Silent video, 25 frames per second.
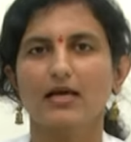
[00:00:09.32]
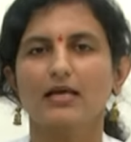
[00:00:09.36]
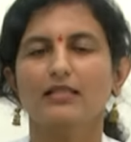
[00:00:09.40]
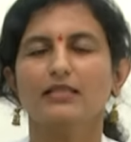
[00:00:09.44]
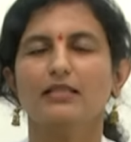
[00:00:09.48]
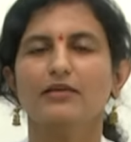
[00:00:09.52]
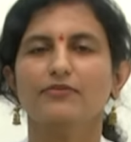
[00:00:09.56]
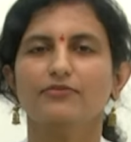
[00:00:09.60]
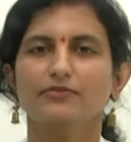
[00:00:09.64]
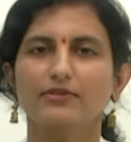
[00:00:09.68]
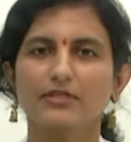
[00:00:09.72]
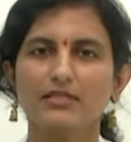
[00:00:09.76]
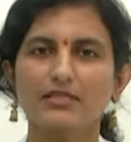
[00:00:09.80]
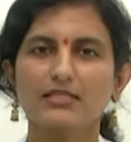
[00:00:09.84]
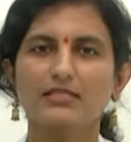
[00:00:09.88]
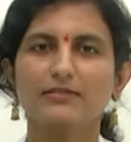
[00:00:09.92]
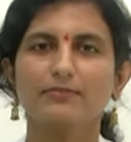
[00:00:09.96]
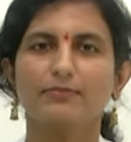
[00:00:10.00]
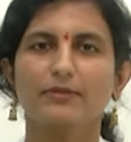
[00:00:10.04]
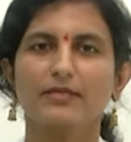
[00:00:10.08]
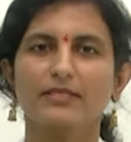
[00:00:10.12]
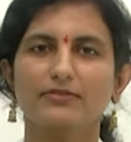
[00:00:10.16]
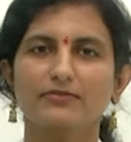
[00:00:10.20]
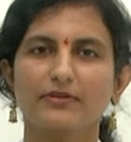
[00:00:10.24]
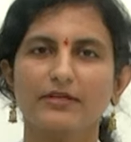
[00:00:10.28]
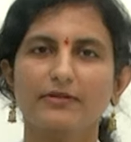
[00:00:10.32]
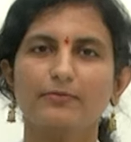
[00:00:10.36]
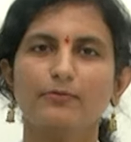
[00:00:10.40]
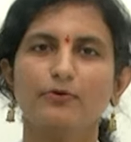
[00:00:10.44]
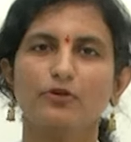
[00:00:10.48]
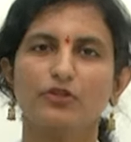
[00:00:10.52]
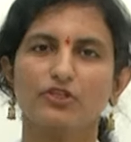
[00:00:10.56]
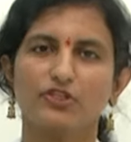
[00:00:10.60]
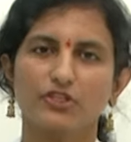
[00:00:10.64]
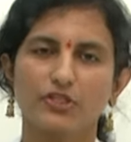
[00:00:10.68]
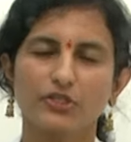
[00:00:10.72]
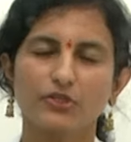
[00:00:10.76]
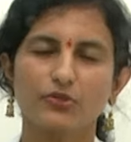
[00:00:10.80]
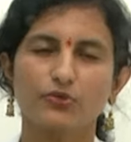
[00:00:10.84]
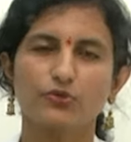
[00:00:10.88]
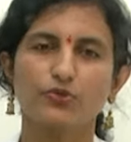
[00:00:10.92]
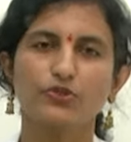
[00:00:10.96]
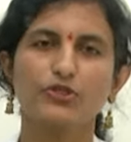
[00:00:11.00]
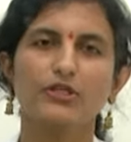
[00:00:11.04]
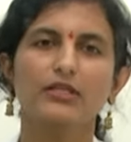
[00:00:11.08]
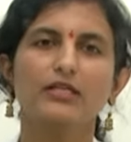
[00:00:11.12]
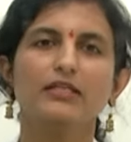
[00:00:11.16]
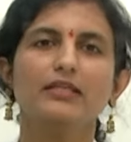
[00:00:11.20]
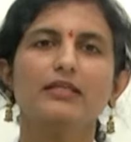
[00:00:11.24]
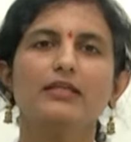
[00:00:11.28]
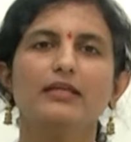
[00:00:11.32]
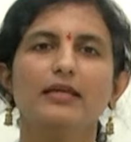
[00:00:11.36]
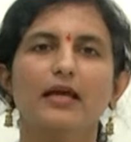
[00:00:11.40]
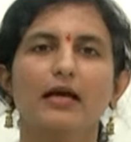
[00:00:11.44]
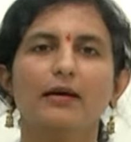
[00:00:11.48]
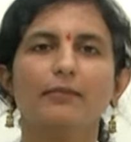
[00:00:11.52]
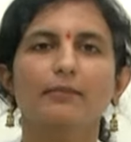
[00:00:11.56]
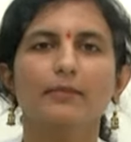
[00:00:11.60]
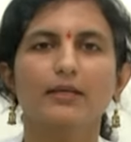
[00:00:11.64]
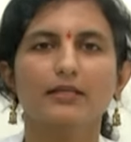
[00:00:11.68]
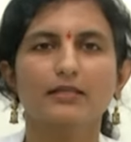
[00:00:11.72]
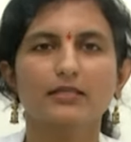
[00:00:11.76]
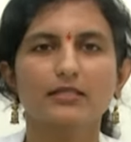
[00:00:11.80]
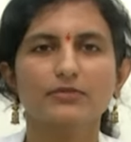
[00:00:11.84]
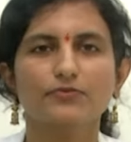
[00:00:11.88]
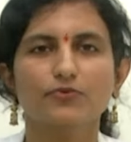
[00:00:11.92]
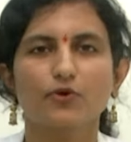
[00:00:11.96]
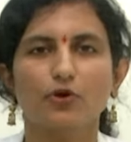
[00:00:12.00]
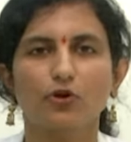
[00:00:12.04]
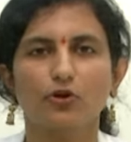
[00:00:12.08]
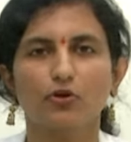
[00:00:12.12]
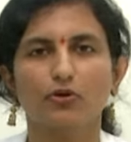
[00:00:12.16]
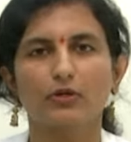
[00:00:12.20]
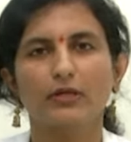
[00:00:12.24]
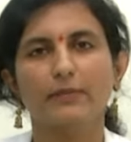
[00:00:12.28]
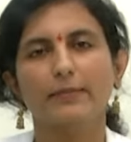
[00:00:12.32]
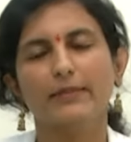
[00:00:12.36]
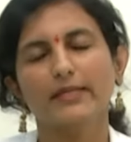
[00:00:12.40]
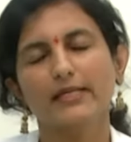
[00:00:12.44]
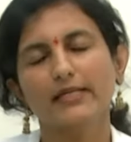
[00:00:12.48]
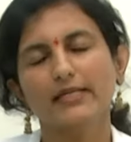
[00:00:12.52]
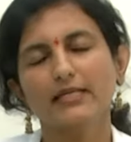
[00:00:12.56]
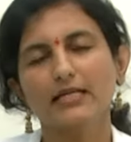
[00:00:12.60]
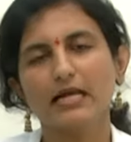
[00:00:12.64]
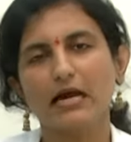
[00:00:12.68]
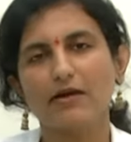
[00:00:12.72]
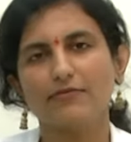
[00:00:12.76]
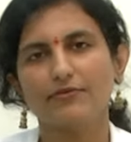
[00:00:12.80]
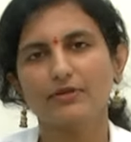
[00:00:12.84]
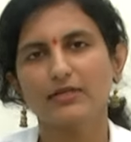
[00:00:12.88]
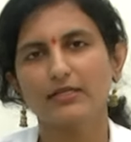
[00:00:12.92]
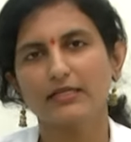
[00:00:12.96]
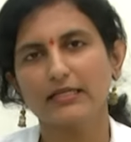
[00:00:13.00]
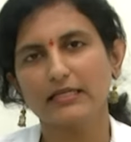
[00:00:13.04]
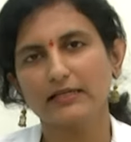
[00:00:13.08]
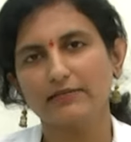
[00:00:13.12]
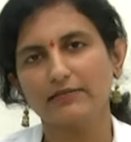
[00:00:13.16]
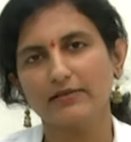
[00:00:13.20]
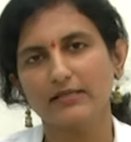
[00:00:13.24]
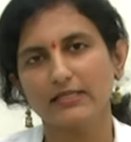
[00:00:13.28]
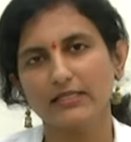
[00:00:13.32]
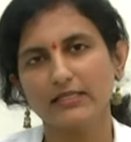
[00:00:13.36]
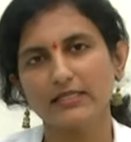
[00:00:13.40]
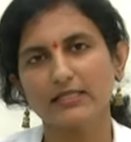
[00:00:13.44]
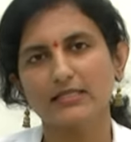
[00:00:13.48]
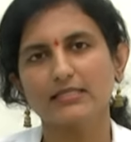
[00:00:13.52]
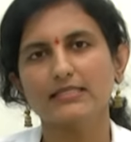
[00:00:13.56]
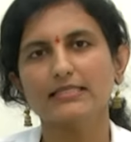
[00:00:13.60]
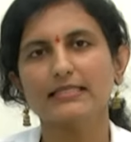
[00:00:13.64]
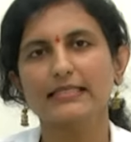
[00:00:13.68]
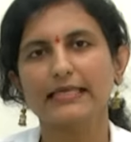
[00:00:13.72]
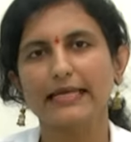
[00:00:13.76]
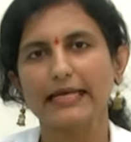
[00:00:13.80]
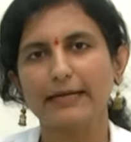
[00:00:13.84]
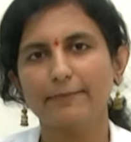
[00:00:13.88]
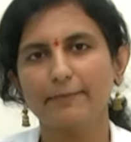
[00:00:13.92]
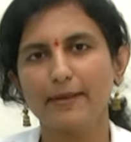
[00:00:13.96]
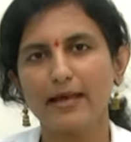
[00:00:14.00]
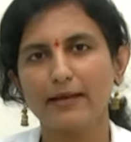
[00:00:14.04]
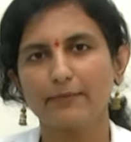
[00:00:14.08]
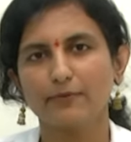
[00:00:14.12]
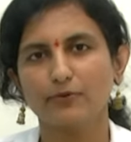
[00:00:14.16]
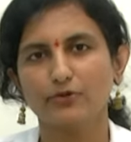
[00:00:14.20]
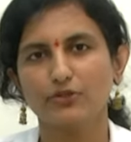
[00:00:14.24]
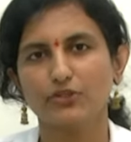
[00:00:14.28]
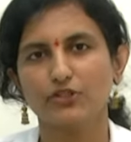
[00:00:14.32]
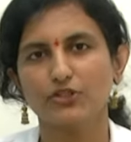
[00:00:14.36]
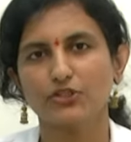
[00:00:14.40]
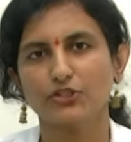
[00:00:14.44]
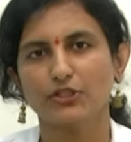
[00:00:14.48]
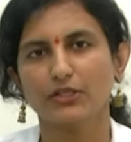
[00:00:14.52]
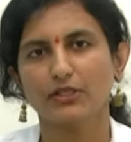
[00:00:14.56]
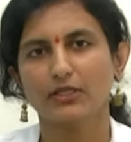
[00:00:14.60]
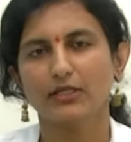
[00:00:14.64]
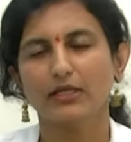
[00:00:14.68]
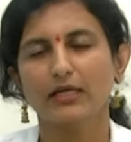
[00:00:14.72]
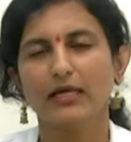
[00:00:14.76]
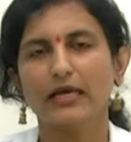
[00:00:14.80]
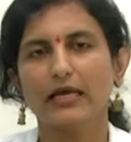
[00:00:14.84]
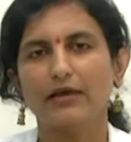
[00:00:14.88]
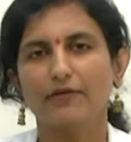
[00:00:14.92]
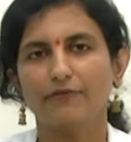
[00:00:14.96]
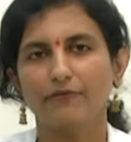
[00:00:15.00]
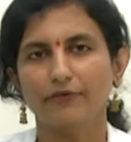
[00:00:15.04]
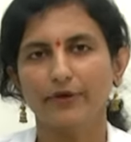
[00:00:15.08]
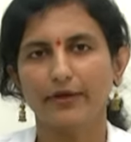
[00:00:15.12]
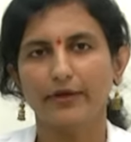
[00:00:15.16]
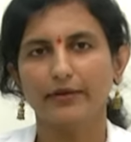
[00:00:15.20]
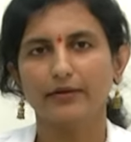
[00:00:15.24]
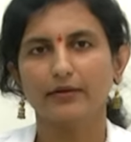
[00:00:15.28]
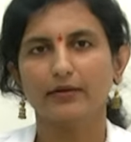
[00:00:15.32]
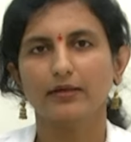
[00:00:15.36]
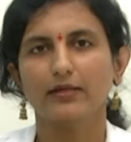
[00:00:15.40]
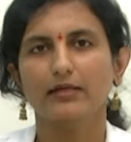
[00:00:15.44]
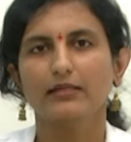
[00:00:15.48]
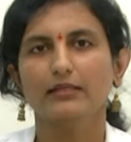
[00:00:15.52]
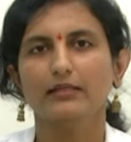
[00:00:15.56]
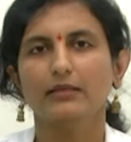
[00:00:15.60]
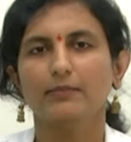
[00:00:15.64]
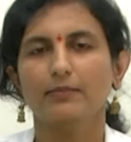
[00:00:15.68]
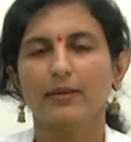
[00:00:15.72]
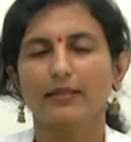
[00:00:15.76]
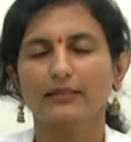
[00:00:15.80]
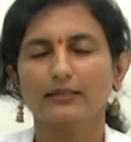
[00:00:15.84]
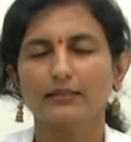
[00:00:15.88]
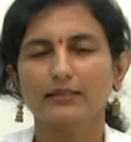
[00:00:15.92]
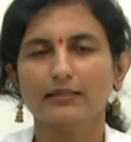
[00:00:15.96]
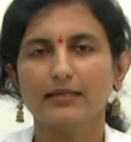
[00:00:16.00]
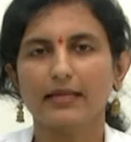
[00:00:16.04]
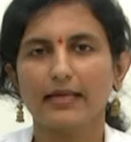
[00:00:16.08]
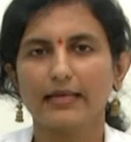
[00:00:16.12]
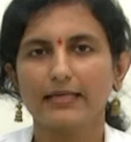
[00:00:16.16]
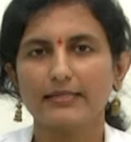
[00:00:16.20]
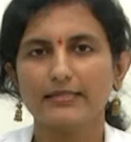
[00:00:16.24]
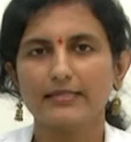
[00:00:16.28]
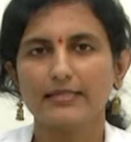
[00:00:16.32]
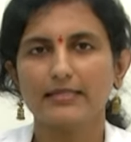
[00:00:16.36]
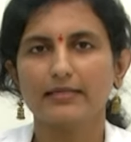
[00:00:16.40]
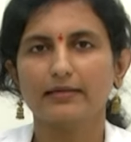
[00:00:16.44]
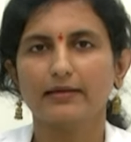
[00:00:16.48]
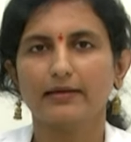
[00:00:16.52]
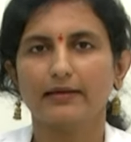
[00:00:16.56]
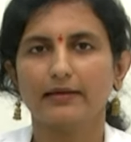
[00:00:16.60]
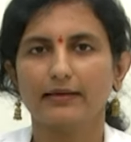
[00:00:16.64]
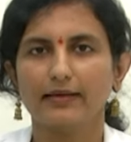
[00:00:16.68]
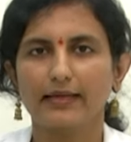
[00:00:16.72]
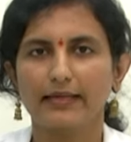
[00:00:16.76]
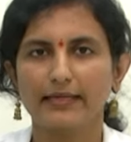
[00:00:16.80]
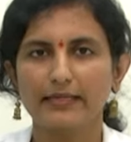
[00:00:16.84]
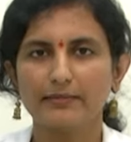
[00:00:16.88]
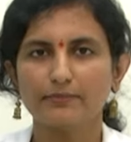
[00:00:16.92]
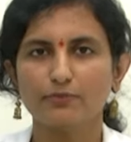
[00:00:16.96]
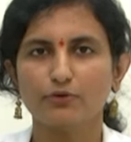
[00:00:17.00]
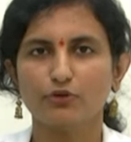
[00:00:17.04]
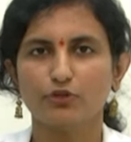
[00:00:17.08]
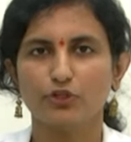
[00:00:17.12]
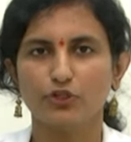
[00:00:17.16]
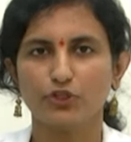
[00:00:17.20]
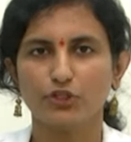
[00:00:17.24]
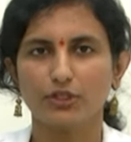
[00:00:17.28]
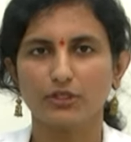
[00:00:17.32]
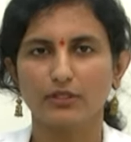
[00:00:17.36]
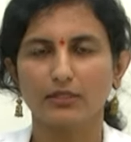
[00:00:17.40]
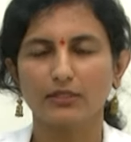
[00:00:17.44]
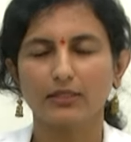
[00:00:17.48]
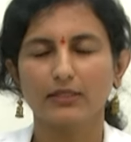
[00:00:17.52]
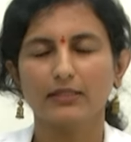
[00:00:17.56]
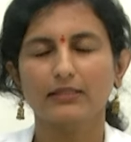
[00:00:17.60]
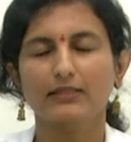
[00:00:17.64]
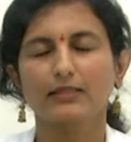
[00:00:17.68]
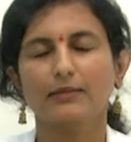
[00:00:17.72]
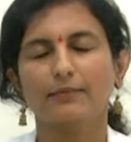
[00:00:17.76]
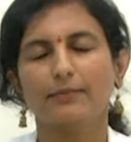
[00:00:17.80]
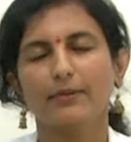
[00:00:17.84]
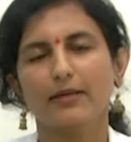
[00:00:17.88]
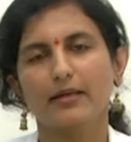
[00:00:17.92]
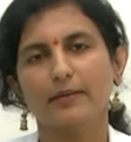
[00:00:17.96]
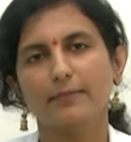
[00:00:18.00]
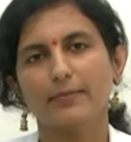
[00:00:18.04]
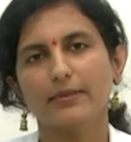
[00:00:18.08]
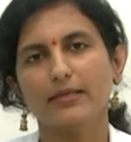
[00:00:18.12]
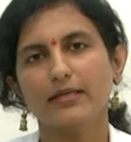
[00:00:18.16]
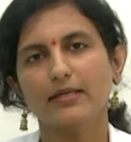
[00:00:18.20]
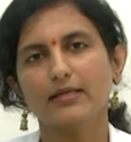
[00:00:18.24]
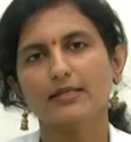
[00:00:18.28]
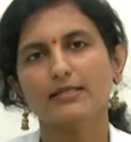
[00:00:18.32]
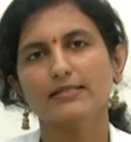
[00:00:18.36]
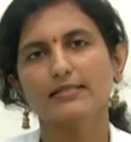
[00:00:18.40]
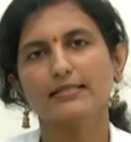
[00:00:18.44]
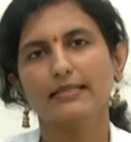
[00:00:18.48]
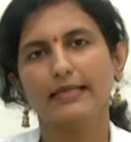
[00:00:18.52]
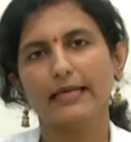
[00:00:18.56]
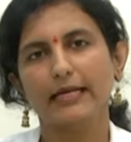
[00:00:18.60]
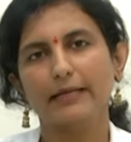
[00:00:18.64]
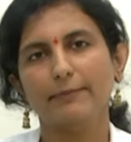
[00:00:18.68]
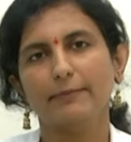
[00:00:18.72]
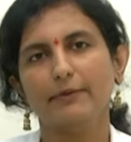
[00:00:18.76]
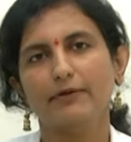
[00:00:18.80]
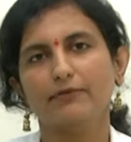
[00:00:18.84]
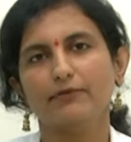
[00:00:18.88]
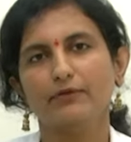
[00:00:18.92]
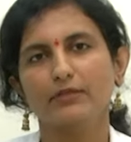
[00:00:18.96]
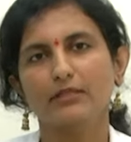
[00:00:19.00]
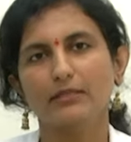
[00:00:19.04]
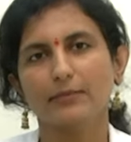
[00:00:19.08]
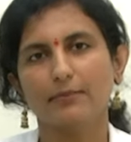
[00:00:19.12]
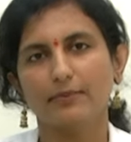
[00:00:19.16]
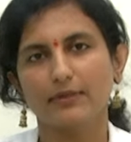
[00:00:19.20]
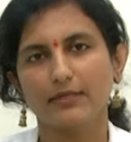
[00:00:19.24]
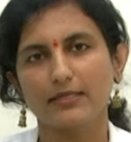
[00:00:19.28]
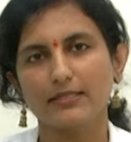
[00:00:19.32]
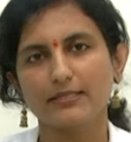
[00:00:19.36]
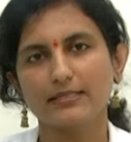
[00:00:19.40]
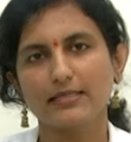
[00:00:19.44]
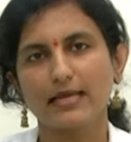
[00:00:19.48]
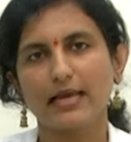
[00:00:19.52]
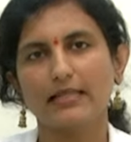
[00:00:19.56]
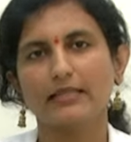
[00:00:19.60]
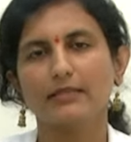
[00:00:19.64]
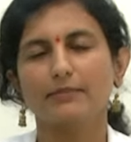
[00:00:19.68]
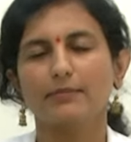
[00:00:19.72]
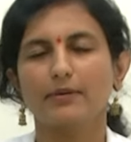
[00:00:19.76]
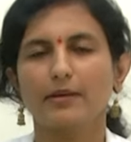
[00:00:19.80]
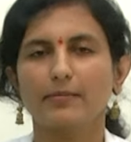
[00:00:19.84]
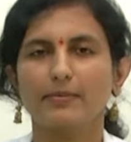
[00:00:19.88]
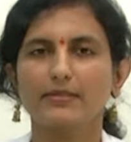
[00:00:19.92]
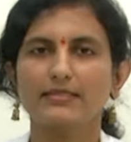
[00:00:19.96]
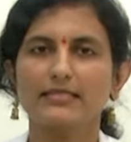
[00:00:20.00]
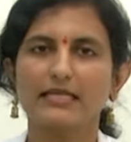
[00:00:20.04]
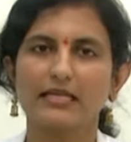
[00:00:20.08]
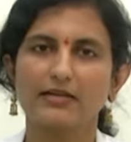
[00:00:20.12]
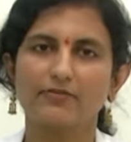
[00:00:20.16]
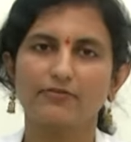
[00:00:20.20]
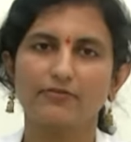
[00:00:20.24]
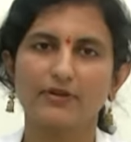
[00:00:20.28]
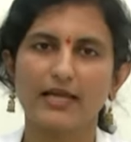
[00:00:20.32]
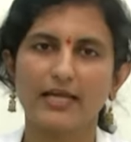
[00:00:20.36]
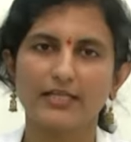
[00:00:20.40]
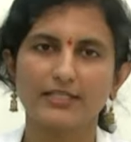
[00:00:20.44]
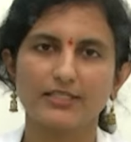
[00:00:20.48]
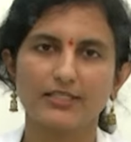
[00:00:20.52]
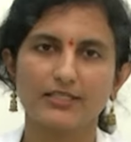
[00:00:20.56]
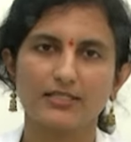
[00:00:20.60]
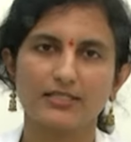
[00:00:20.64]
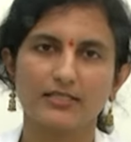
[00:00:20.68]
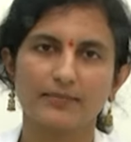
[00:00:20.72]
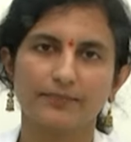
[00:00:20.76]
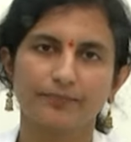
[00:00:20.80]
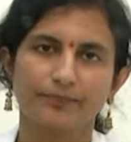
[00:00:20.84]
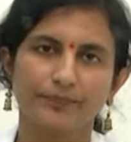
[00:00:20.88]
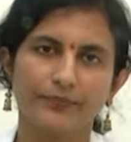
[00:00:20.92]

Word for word: The first breastfeeding position usually the young mothers follow immediately after delivery is laid back position where the mother lies in reclining position, the baby is laid between the breasts and the baby self-latches.